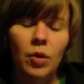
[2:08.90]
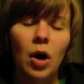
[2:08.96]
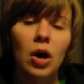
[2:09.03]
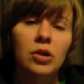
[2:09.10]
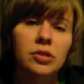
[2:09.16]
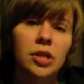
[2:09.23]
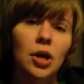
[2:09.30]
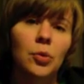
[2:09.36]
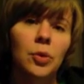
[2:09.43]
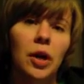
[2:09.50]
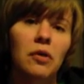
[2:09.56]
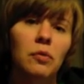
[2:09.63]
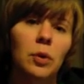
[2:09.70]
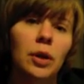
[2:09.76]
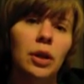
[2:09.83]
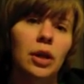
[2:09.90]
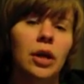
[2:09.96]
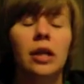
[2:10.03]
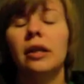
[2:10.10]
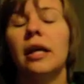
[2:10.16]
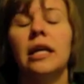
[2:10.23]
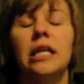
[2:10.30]
Also, whenever we look
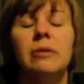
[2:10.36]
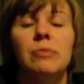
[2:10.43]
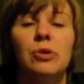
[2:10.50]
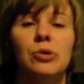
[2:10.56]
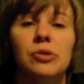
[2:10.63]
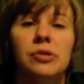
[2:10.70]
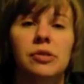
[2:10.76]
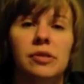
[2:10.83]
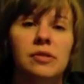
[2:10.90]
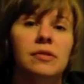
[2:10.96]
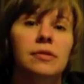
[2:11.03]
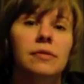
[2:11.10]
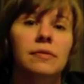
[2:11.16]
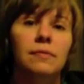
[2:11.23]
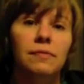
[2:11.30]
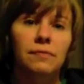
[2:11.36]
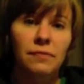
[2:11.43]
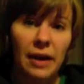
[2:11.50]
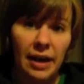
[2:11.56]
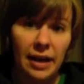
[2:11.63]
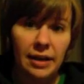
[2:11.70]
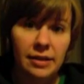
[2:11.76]
at Lady Muse's
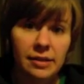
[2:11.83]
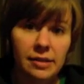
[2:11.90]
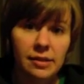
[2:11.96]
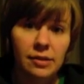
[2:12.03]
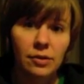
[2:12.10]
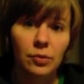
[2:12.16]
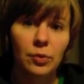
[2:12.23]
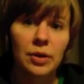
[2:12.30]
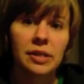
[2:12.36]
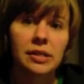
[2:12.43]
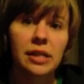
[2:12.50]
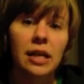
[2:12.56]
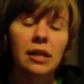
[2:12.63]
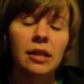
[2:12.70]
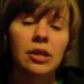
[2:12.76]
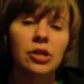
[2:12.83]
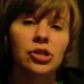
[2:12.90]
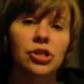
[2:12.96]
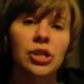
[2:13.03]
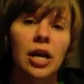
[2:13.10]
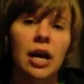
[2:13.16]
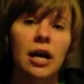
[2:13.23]
face, we see that
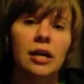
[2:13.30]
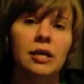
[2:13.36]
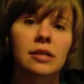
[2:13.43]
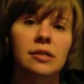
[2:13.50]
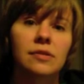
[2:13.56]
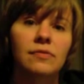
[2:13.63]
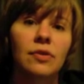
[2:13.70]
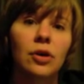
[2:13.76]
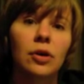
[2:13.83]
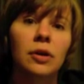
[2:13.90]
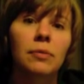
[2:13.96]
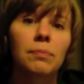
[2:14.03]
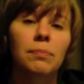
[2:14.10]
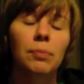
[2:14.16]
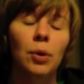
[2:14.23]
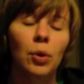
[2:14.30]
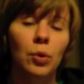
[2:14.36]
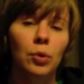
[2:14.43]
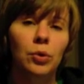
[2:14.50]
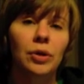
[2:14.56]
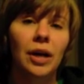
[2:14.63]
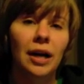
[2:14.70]
she has very
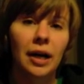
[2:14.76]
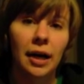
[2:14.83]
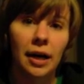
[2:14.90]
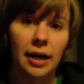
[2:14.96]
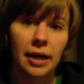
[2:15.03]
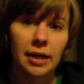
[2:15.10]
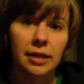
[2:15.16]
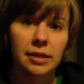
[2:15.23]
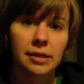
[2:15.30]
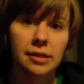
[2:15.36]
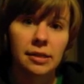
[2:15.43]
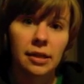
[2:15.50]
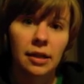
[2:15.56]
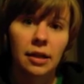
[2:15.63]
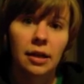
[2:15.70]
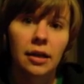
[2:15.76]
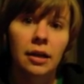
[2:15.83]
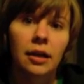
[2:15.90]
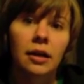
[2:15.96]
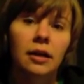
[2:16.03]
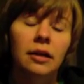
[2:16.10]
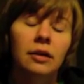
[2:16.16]
bold eyes.
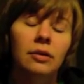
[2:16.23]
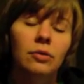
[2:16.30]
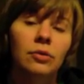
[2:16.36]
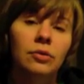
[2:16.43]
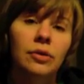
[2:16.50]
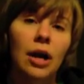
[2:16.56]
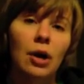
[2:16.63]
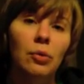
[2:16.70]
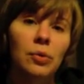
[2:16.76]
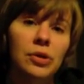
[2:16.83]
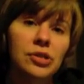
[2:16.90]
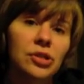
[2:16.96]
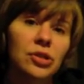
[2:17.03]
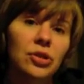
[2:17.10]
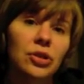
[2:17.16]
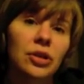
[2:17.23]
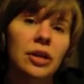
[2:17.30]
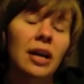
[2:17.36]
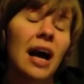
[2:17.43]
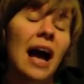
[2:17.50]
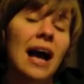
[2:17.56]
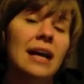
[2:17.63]
Now, Whistler
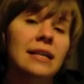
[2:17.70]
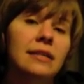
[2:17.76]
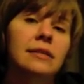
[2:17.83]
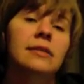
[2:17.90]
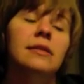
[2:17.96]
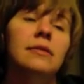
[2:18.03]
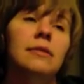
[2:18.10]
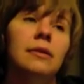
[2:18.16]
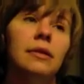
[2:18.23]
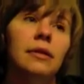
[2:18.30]
has